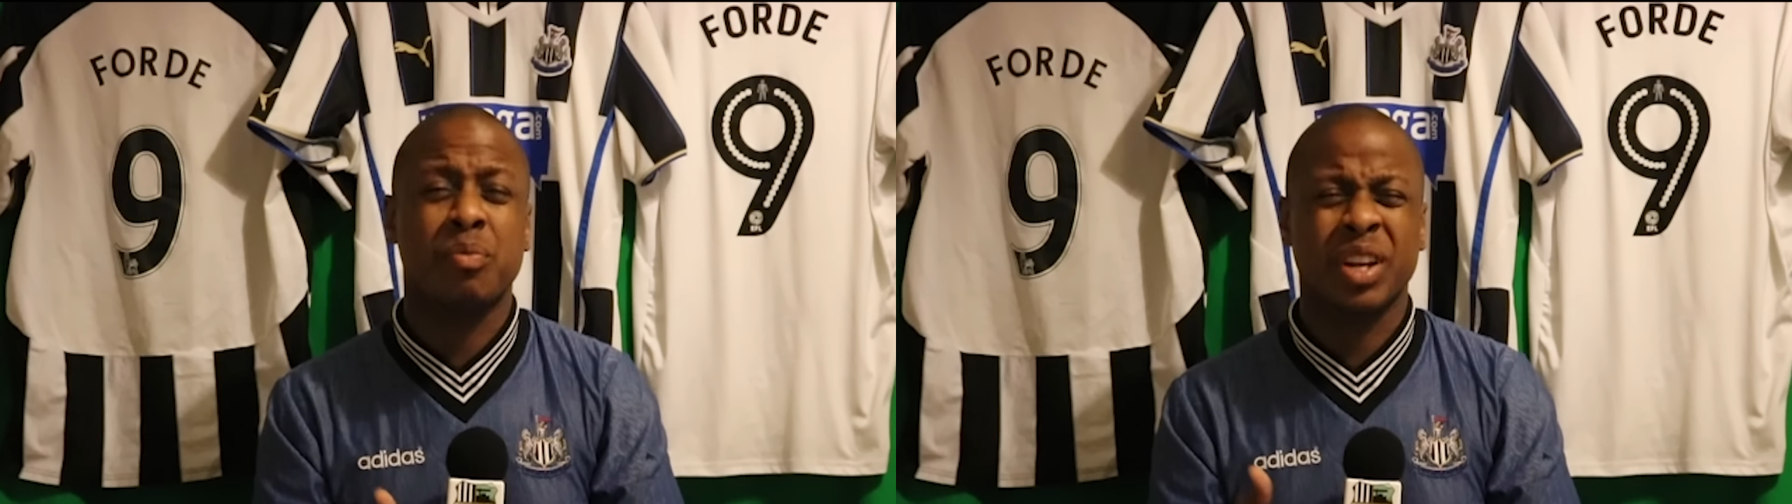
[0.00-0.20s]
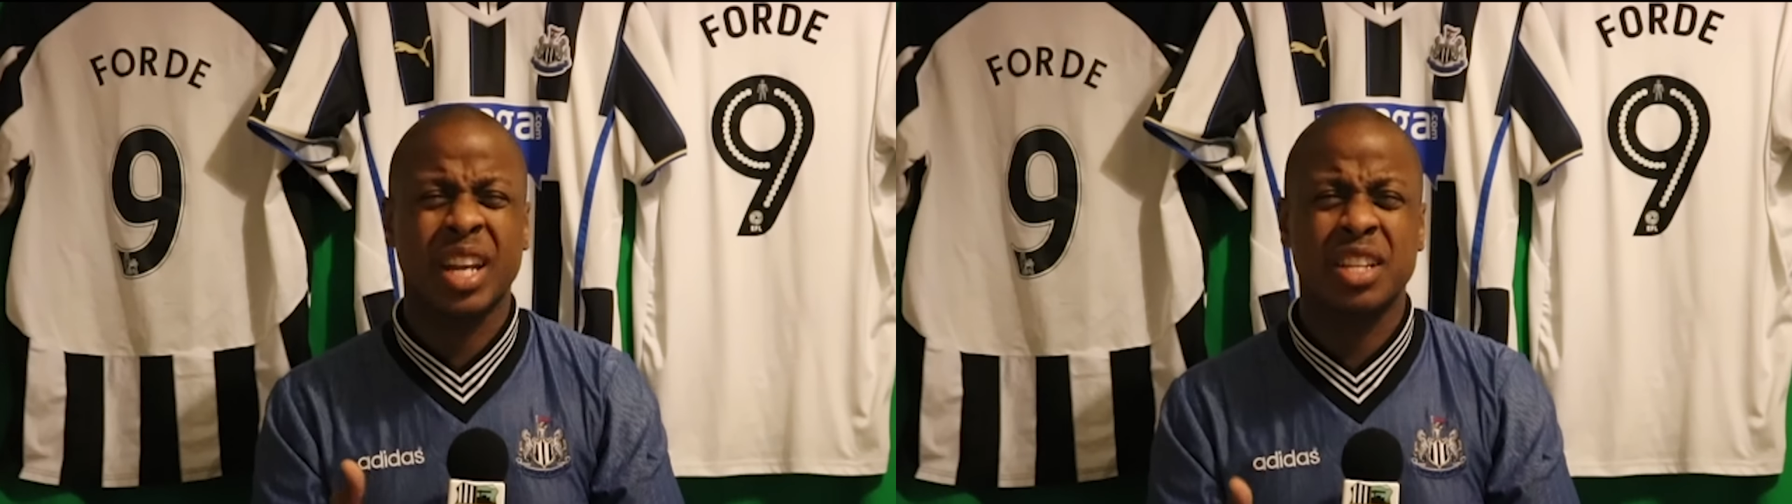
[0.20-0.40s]

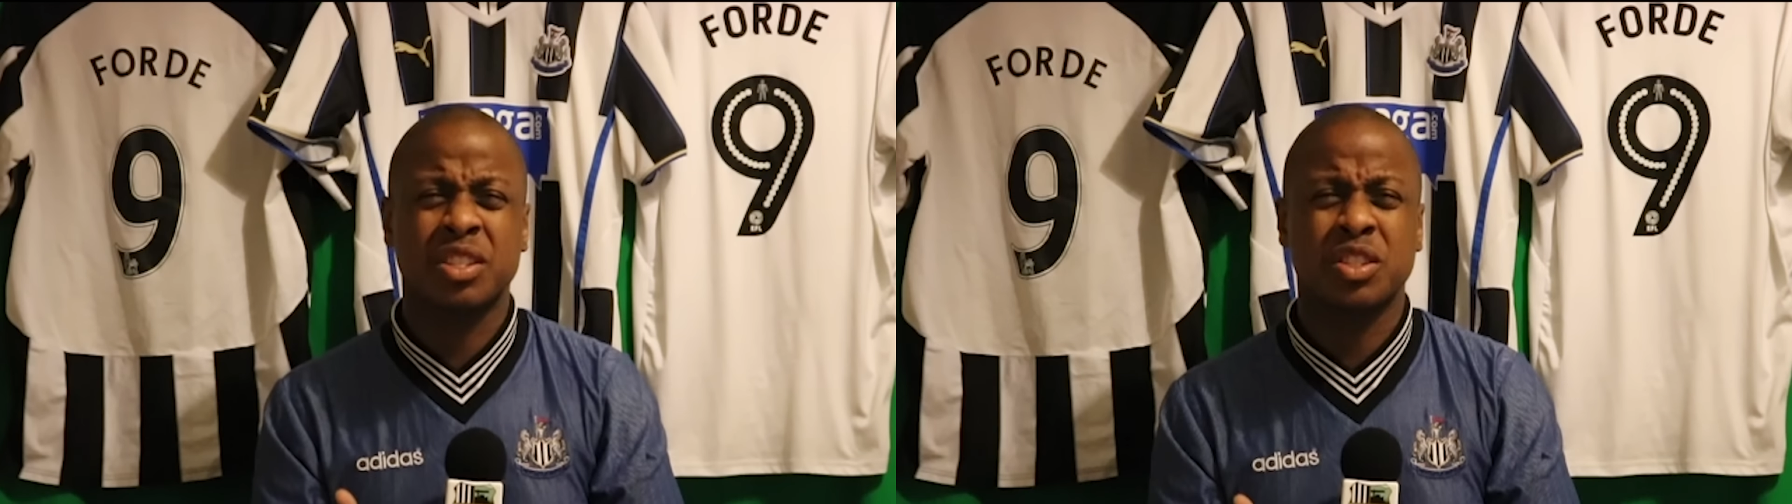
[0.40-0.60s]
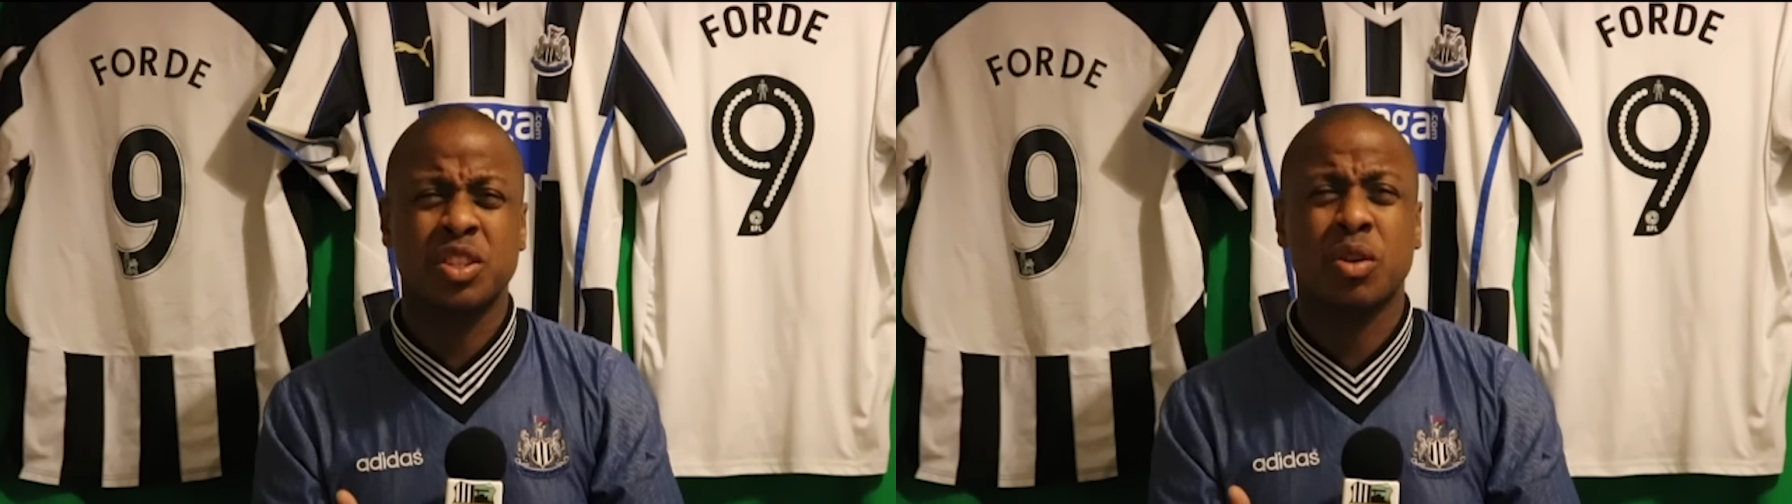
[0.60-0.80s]
bringing that
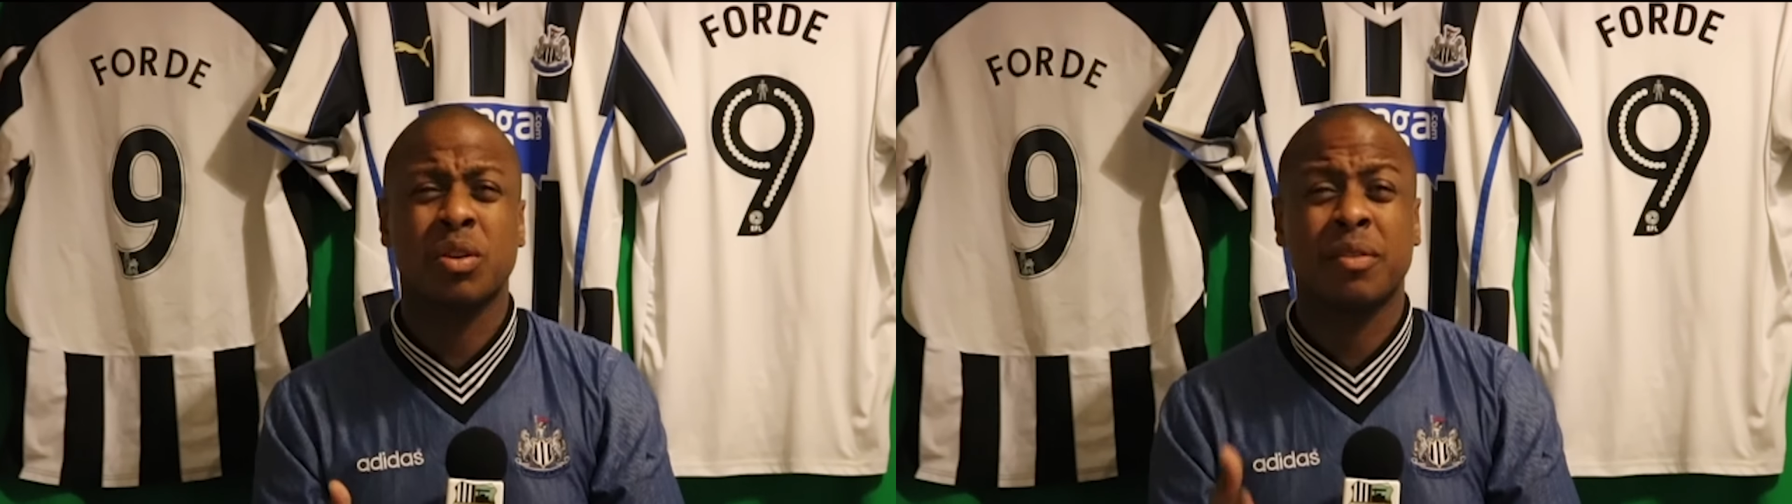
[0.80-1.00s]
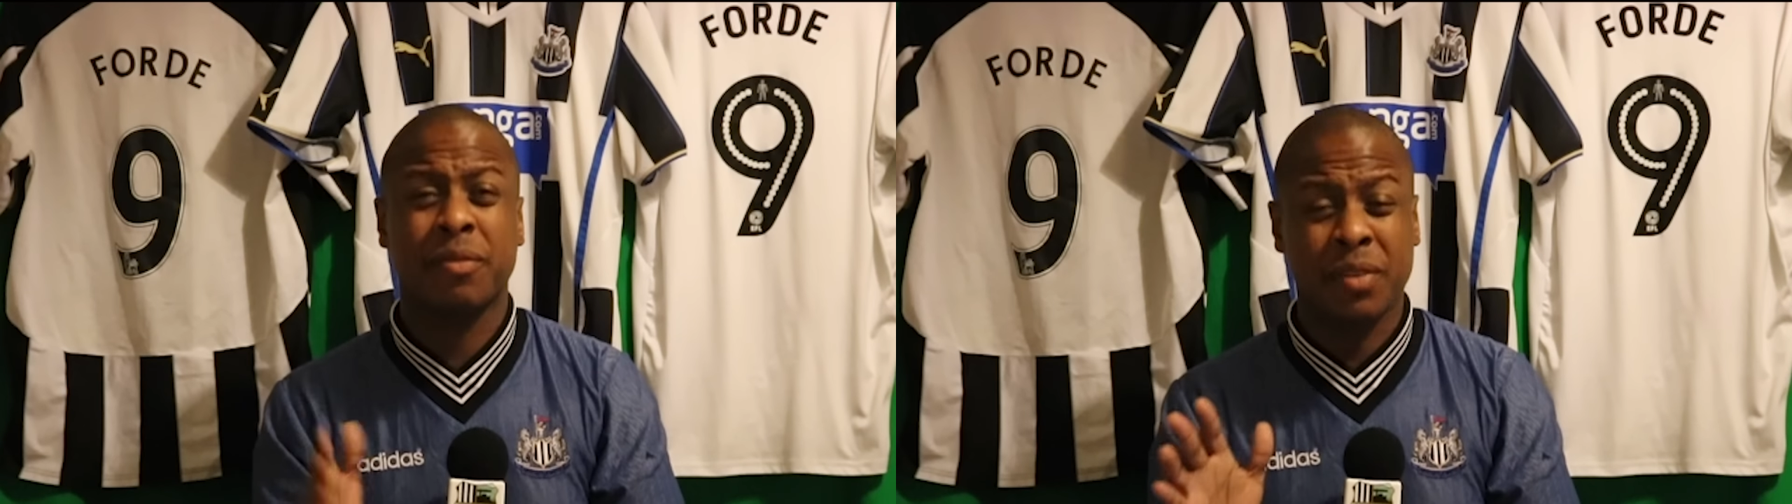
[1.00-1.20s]
to a
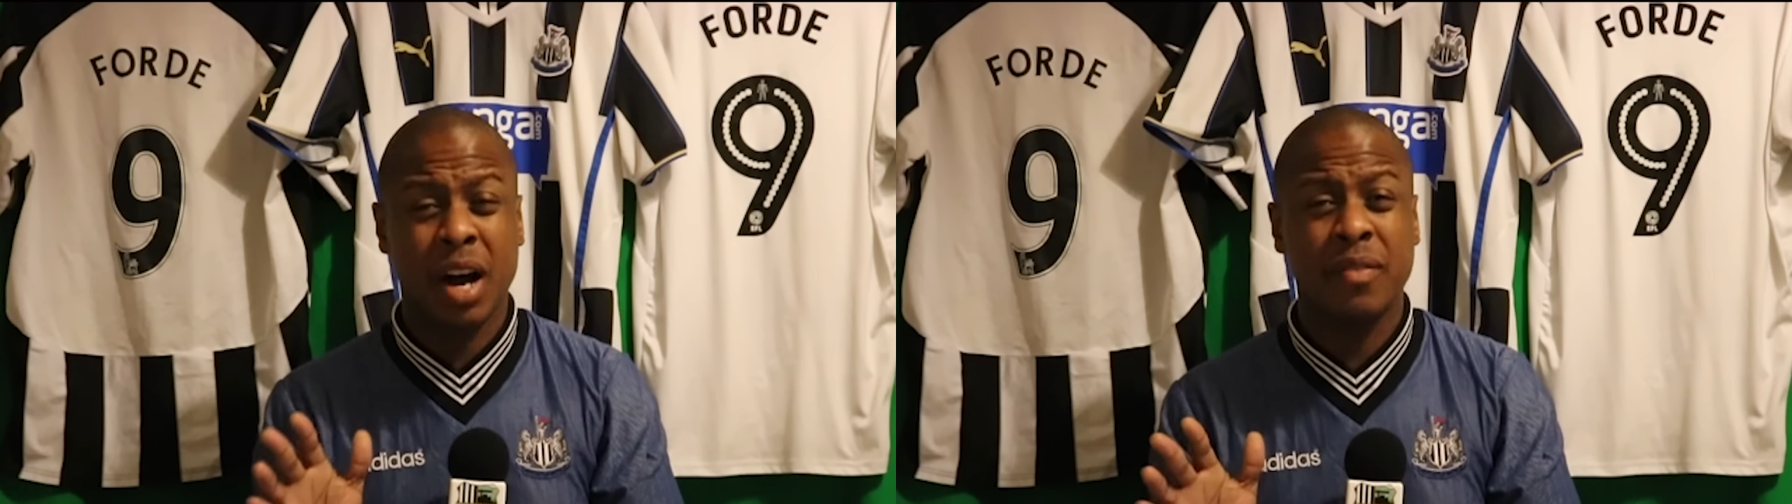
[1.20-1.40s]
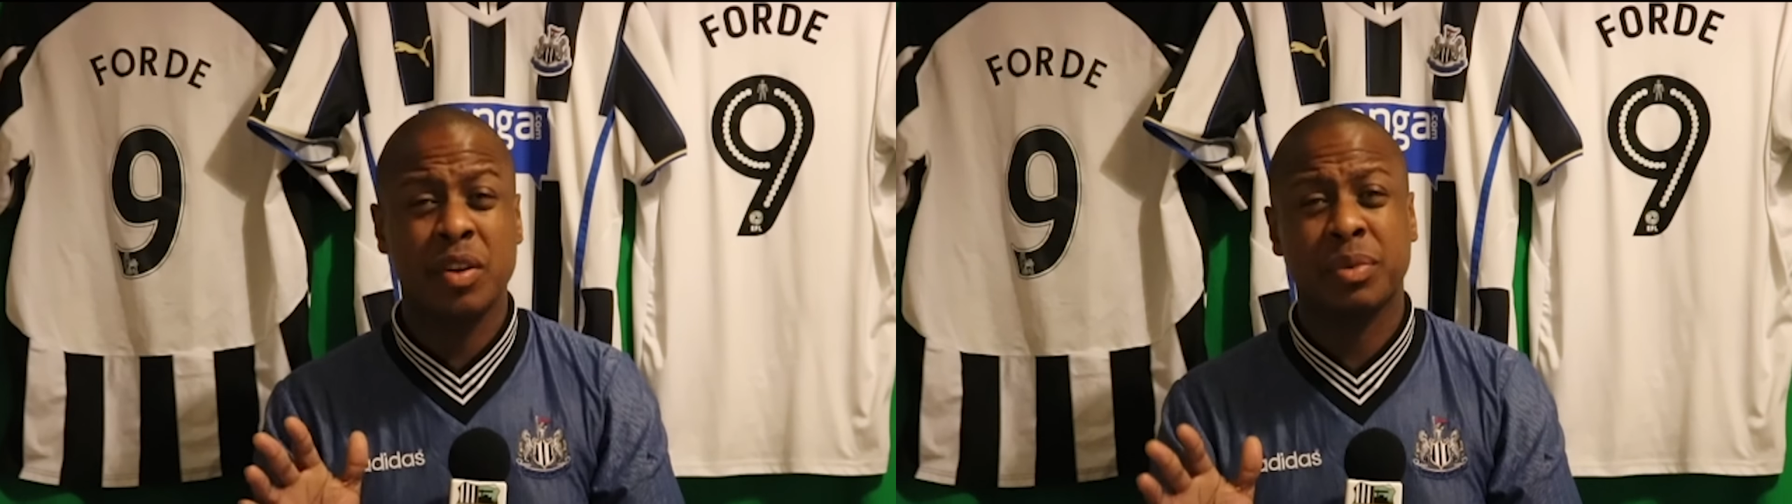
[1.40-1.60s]
total of
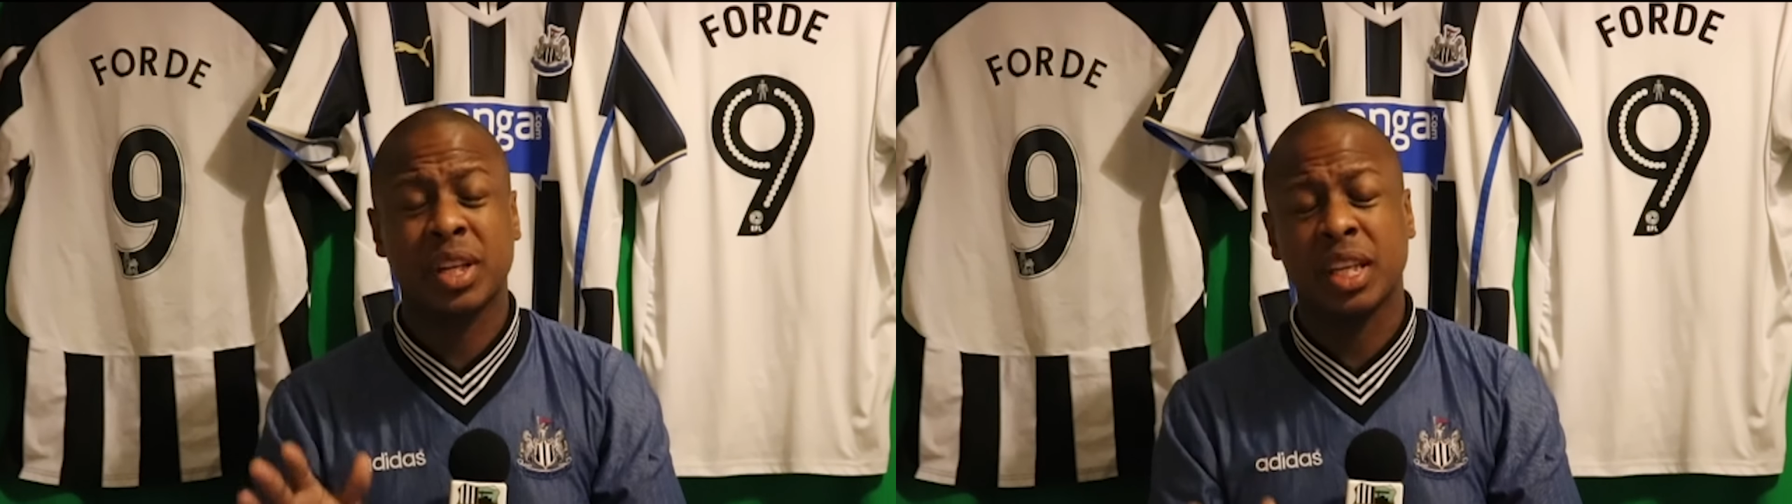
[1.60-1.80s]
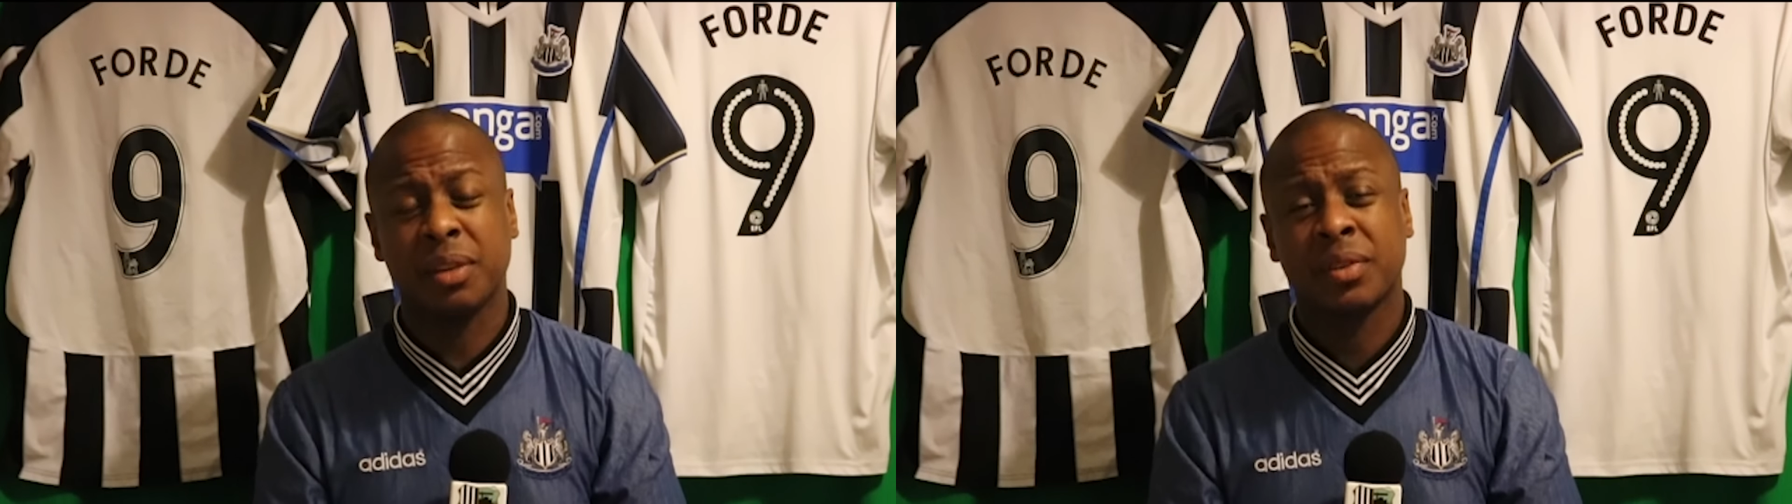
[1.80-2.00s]
five, I
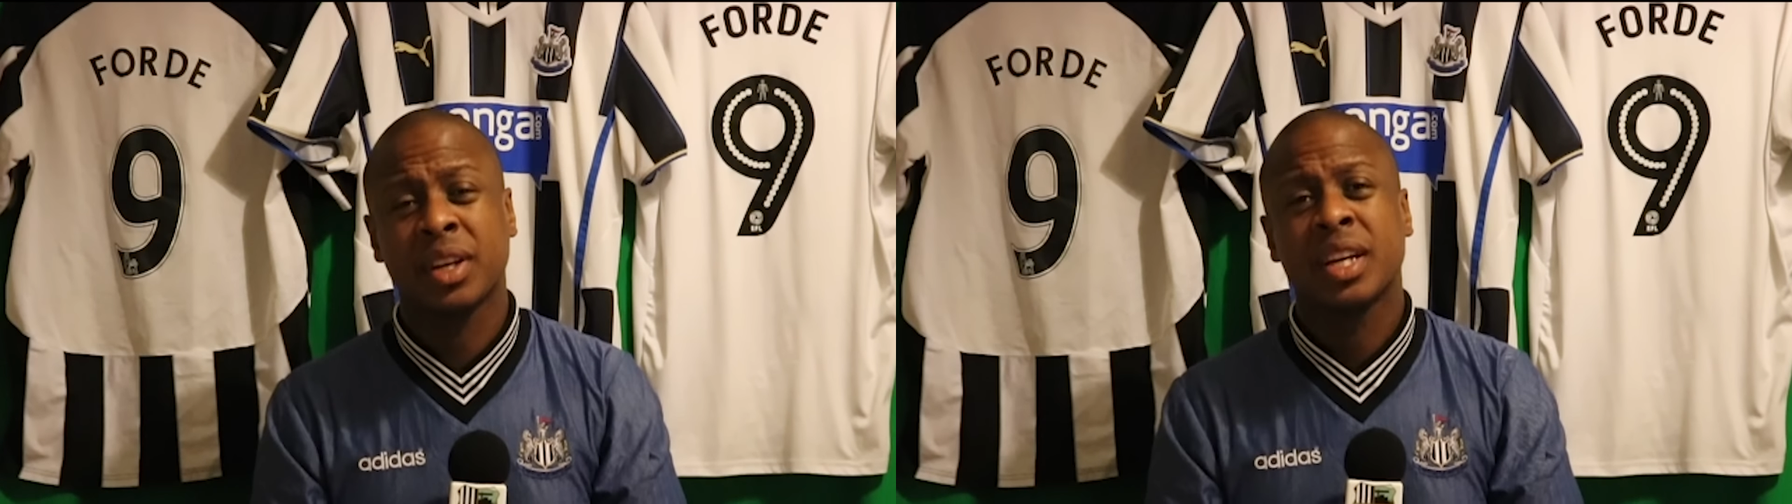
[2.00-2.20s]
believe,